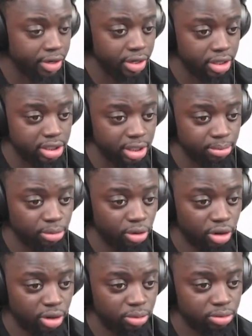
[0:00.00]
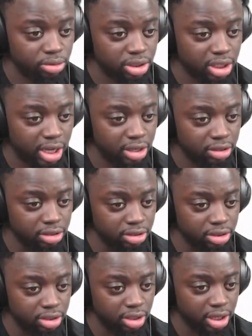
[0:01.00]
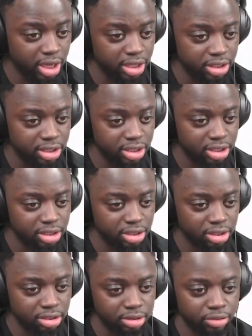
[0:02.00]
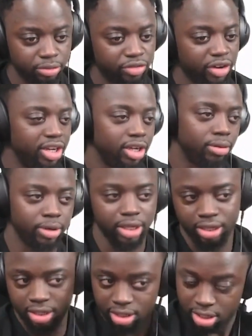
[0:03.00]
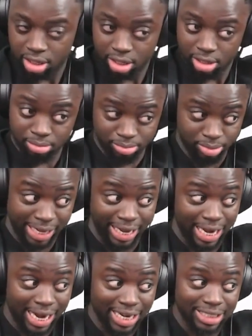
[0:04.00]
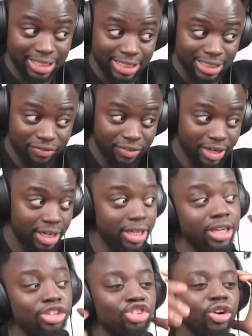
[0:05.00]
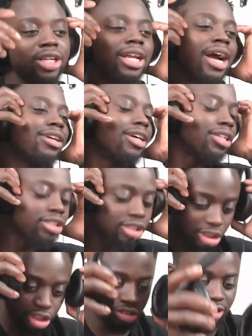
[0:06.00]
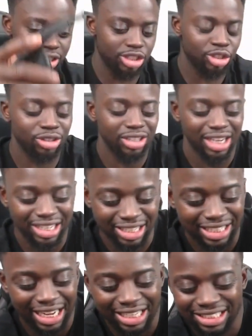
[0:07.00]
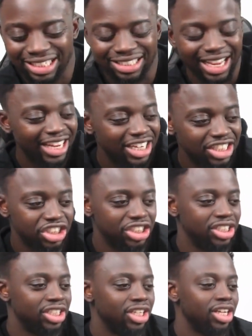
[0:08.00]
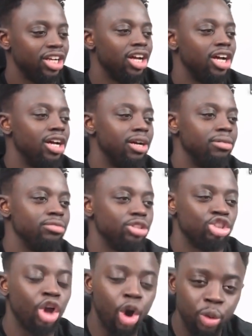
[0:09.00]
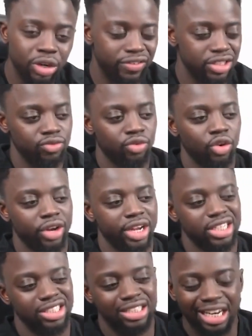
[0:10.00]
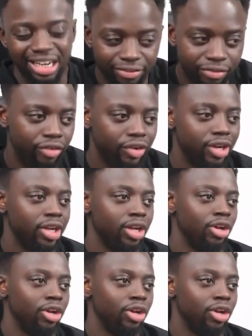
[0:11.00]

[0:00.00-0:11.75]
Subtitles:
Is there more? What's going on? Okay, just fading away. But yeah, guys, I definitely enjoyed that. Great song. Like I said, the energy, the tone of his voice, delivery,